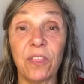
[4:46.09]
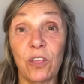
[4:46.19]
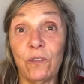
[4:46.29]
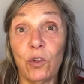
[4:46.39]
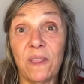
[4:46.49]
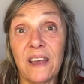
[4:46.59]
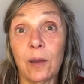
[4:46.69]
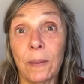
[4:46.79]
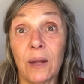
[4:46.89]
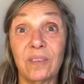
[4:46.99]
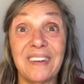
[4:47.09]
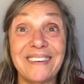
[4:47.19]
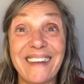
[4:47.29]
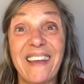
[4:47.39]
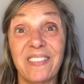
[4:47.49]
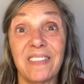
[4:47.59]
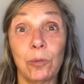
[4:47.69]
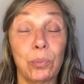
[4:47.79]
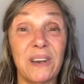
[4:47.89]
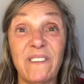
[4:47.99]
If you think about it, death
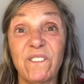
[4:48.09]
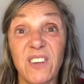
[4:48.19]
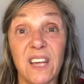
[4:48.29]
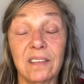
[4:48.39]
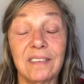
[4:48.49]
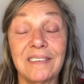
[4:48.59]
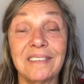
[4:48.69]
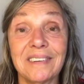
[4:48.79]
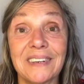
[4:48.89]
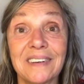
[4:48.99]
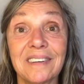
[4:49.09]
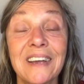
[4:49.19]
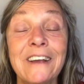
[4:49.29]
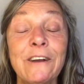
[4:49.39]
is pretty fixed, isn't it?